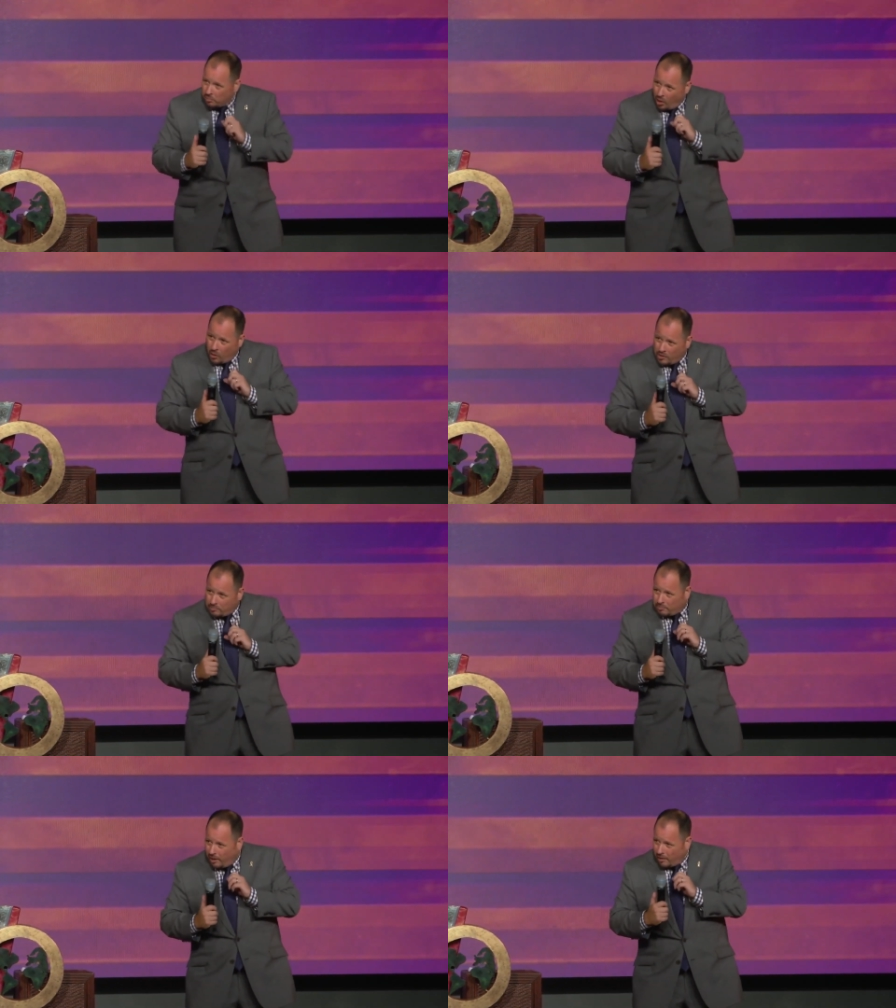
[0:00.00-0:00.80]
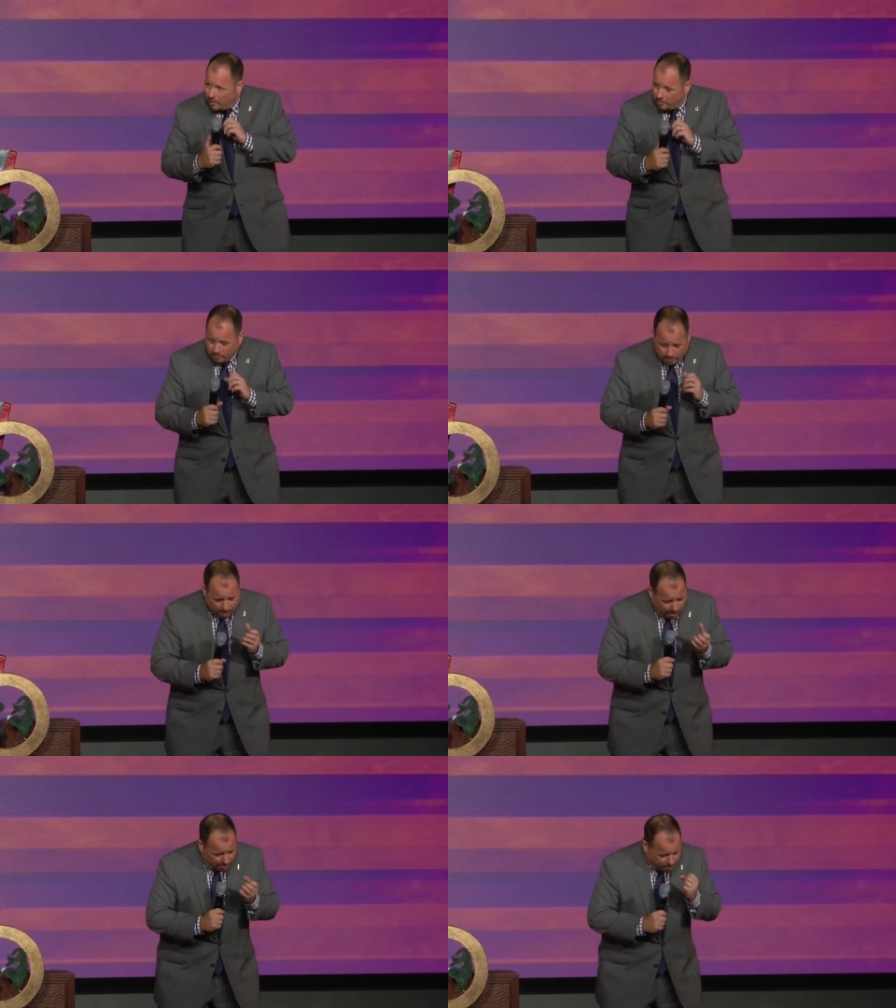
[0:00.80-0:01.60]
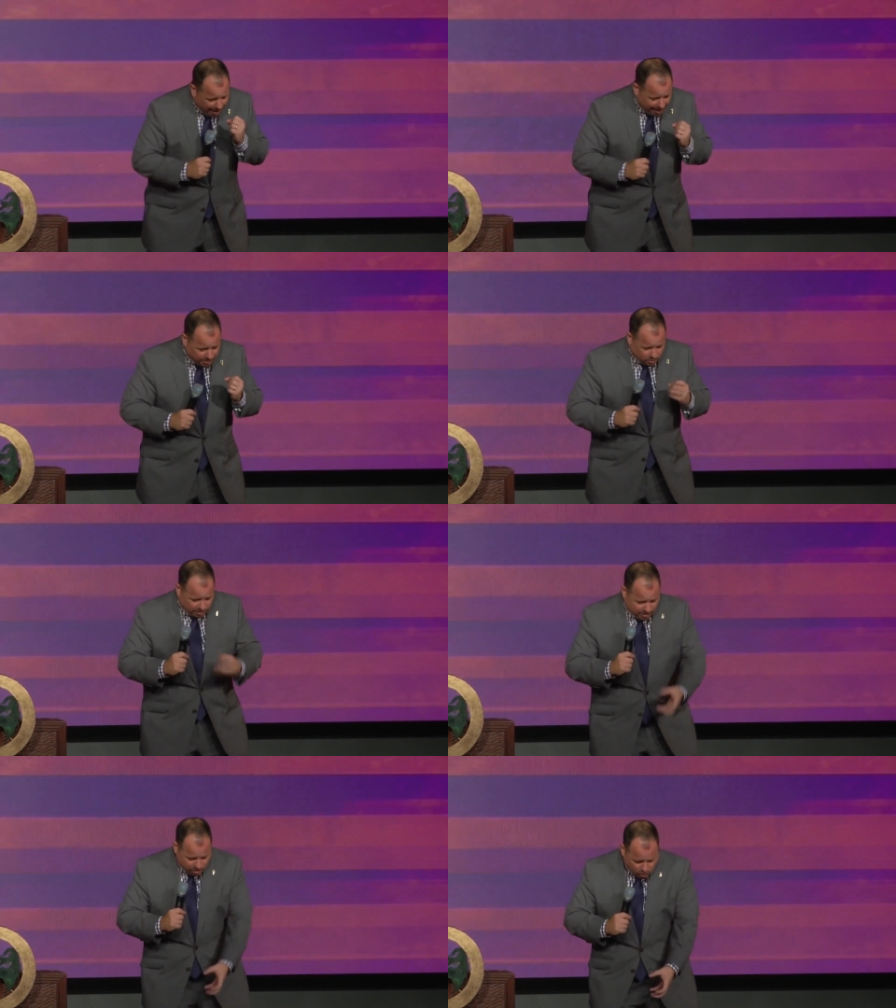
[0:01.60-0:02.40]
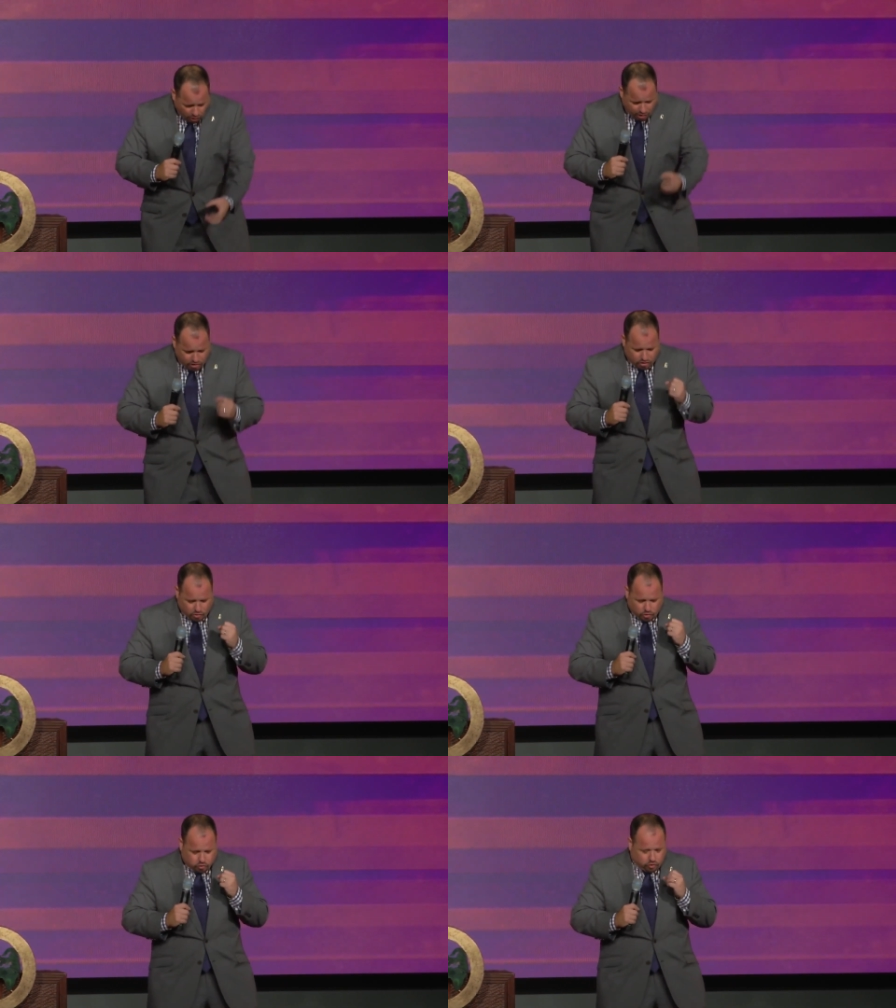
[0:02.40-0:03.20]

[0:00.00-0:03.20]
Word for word: Blowing uh, uh, pipes with the torch.